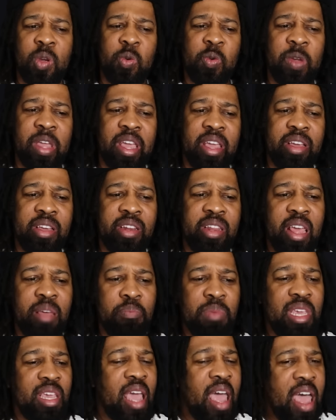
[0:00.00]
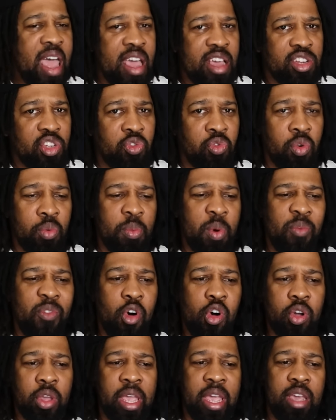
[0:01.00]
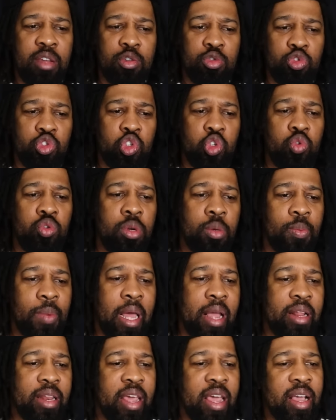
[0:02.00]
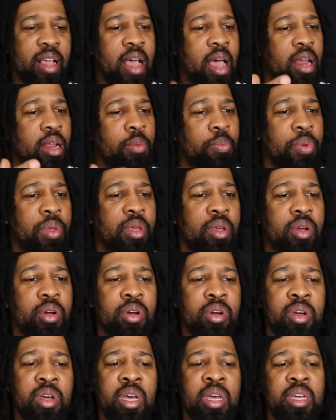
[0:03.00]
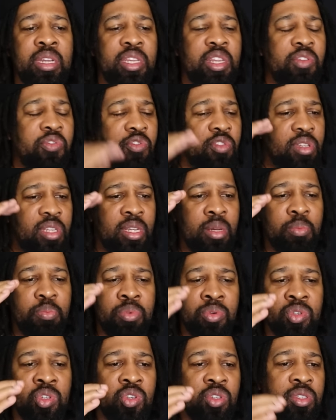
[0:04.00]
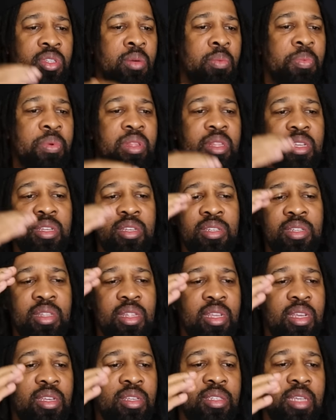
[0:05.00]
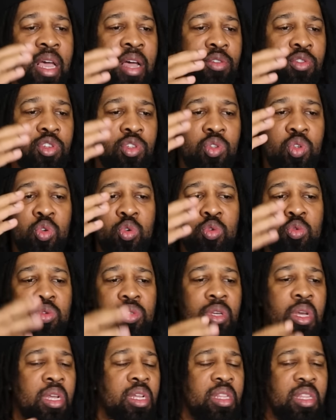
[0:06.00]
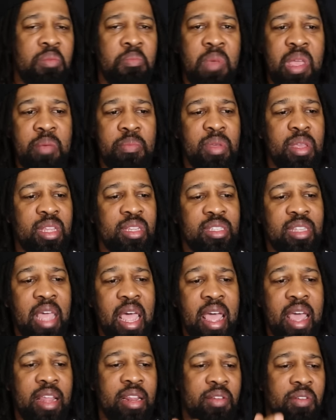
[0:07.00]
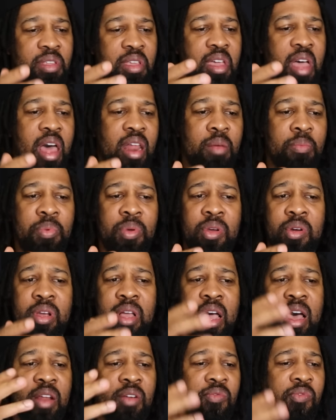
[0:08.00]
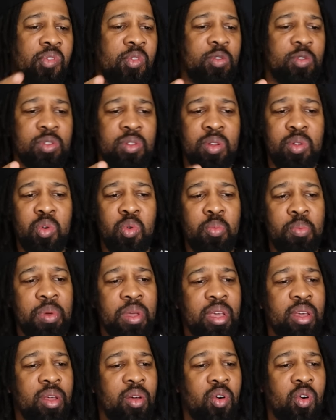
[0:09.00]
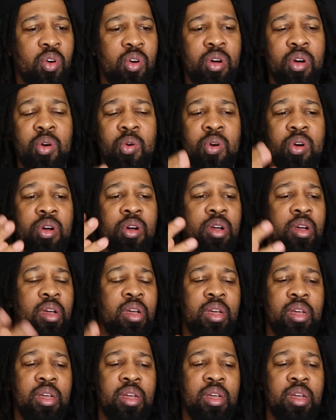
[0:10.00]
okay, could that be ash from a volcano shooting up like that, got up here, different temperatures up at these altitudes? Then maybe it's that it got up here, kind of froze a little bit, or